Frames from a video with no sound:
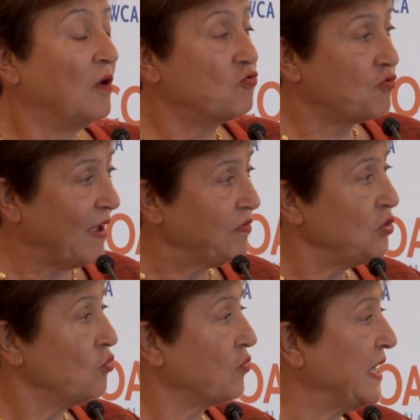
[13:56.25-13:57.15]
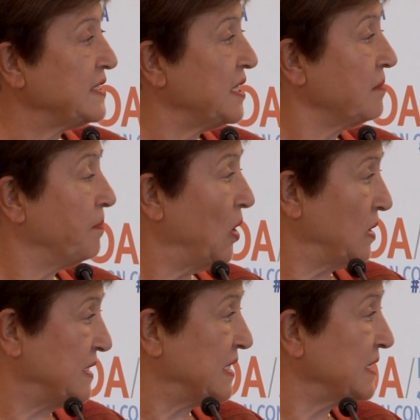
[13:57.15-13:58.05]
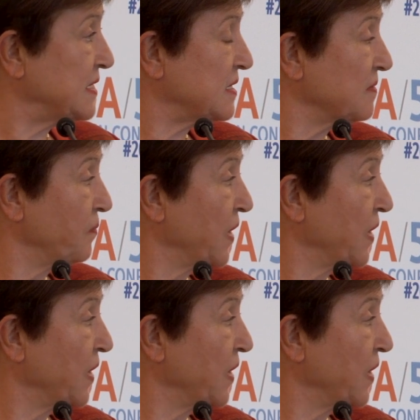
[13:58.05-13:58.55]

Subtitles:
revenue-raising policies.